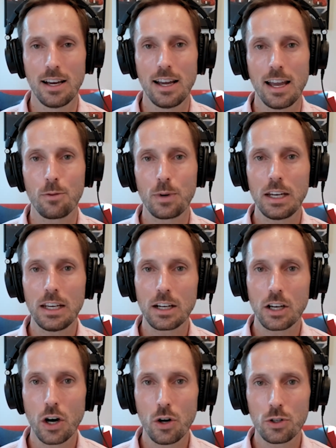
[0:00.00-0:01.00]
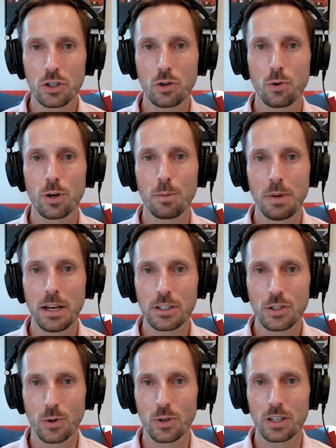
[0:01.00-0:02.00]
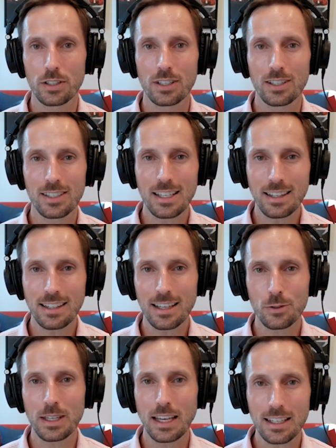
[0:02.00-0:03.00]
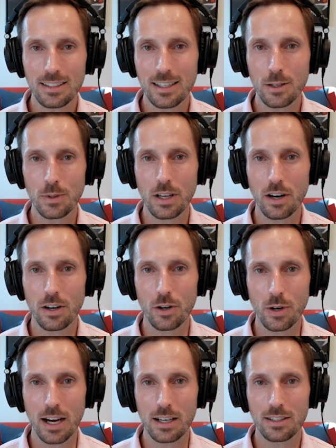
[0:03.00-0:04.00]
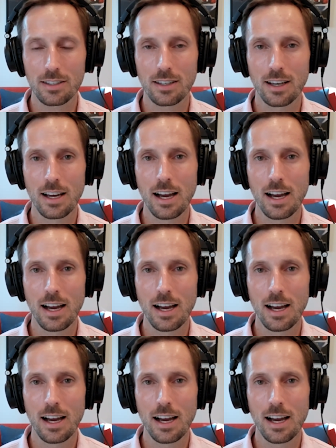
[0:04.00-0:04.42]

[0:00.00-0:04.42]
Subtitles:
And we need a coach or a mentor to see things we can't see with our own eyes.